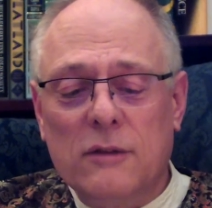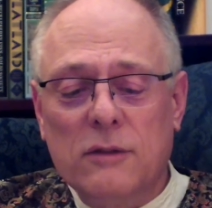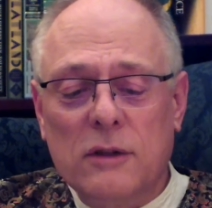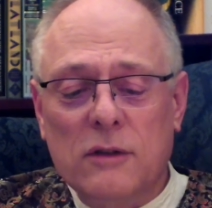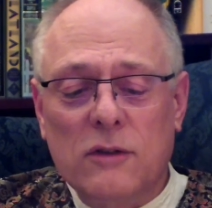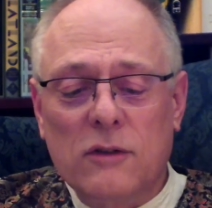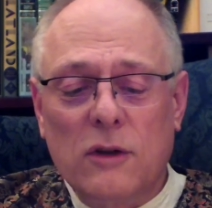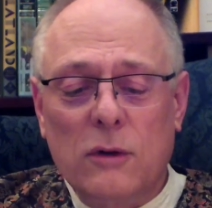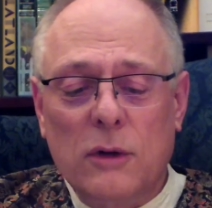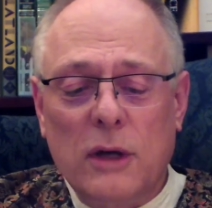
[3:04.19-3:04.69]
and
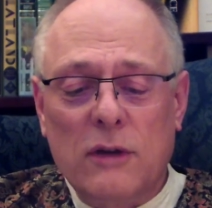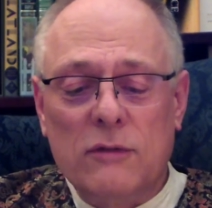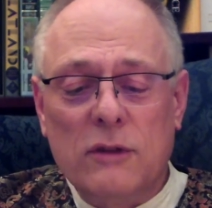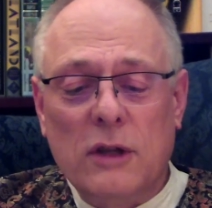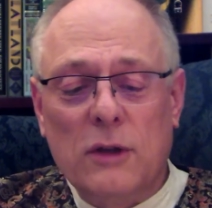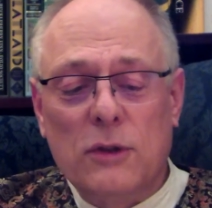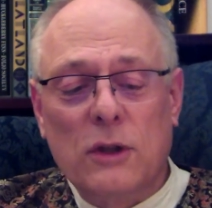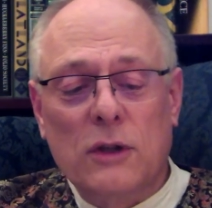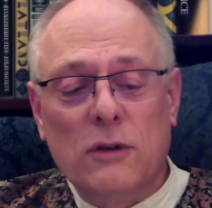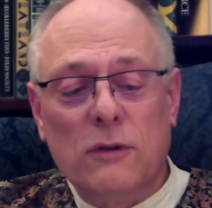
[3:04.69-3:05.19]
so have
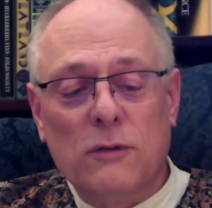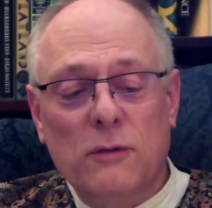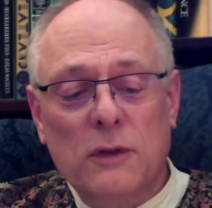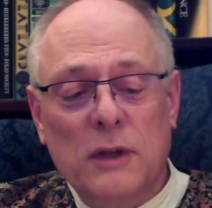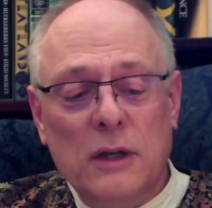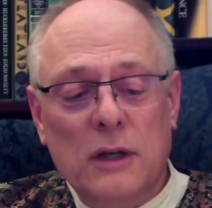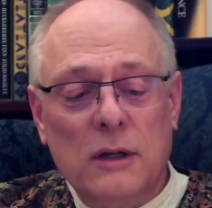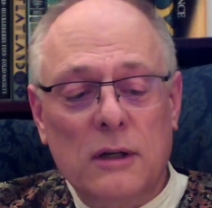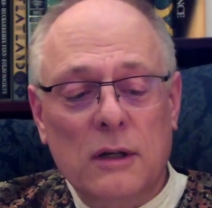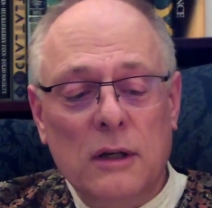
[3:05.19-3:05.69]
nothing to
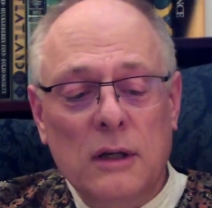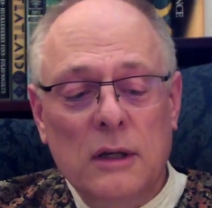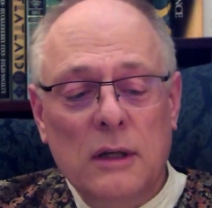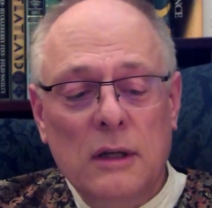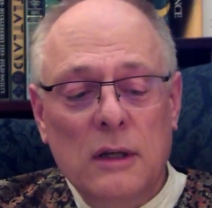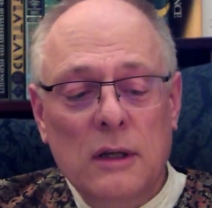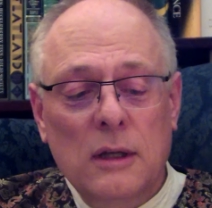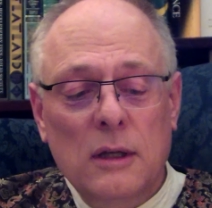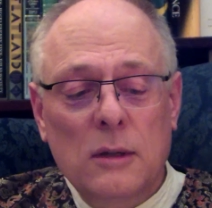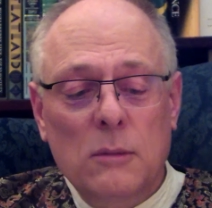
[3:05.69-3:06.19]
fear.
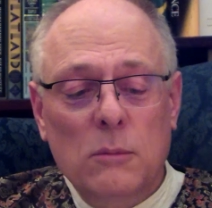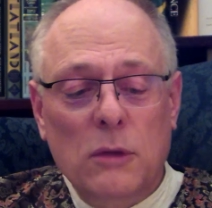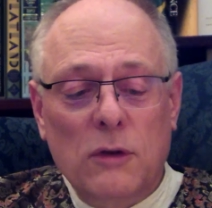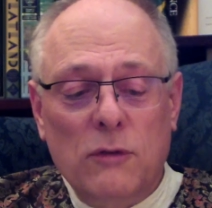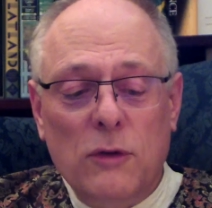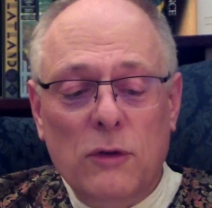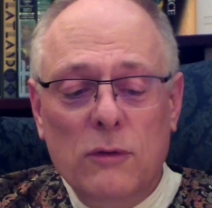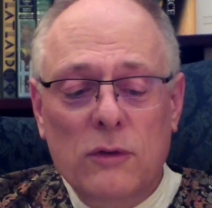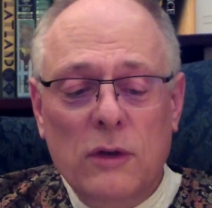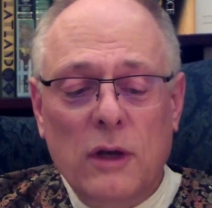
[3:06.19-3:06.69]
But if
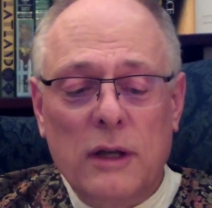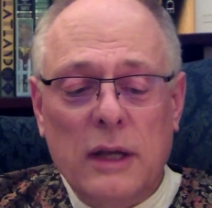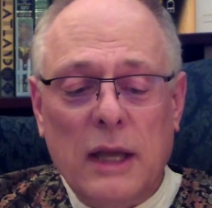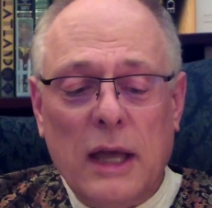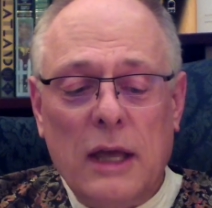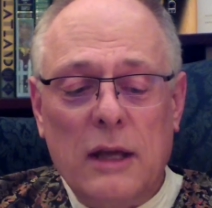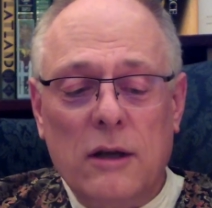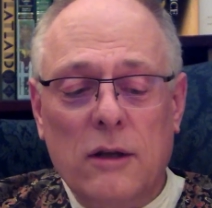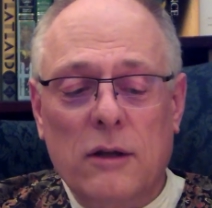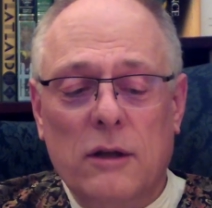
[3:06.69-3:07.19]
you have not
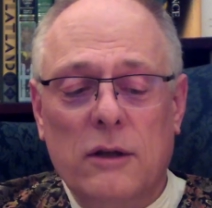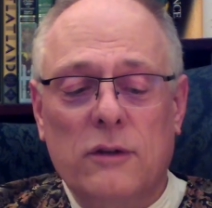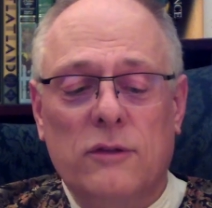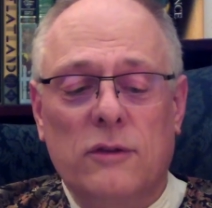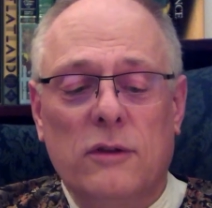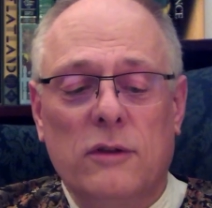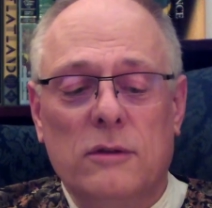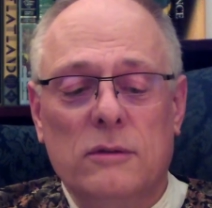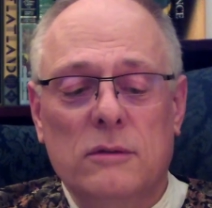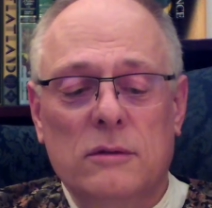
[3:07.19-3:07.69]
had it
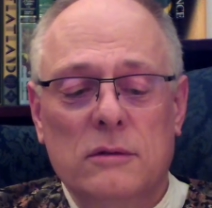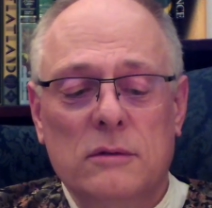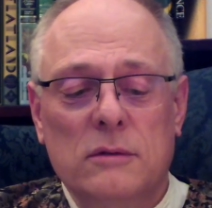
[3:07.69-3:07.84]
also..."